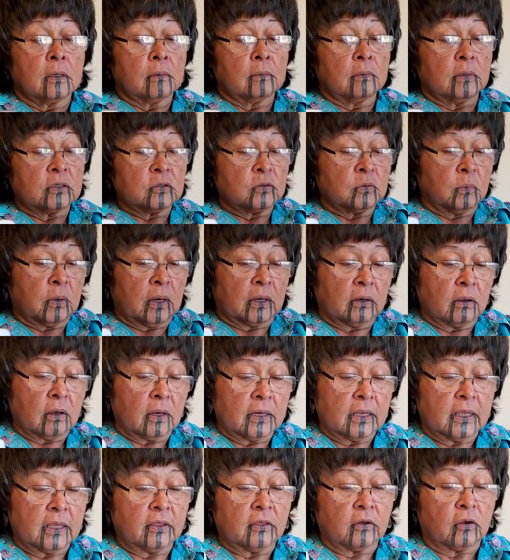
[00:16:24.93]
This one might not
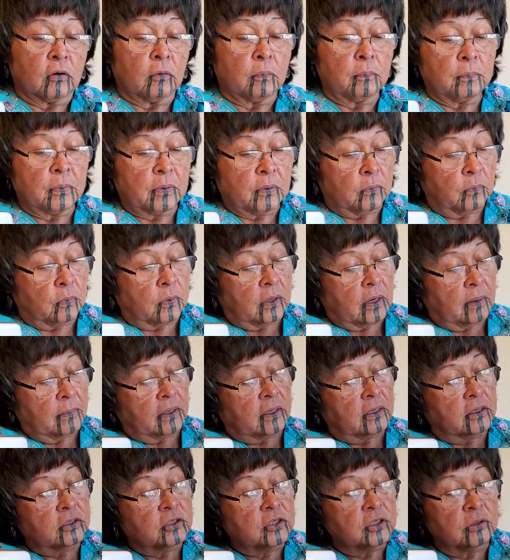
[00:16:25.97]
either. But what I'm
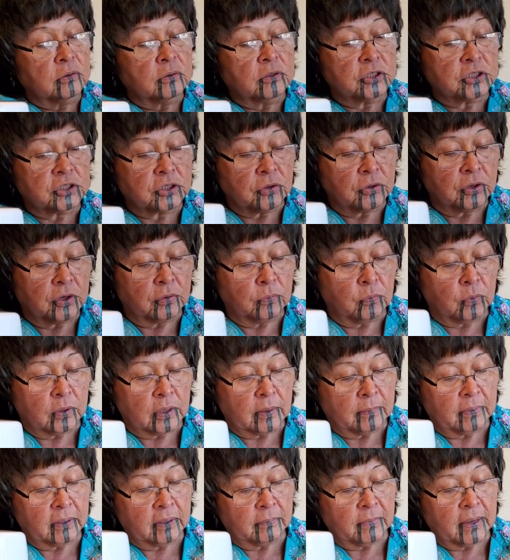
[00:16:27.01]
going to do is show you what
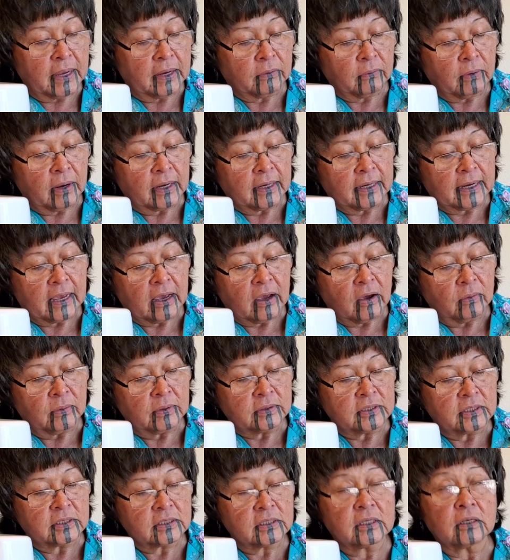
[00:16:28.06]
I'm going to make right now
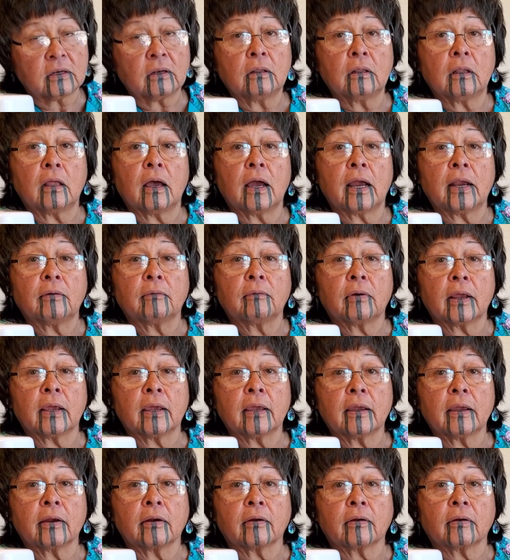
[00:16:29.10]
is this little line right
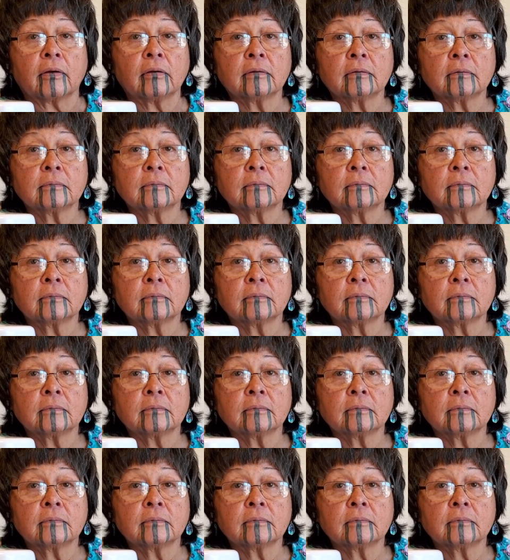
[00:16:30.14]
here.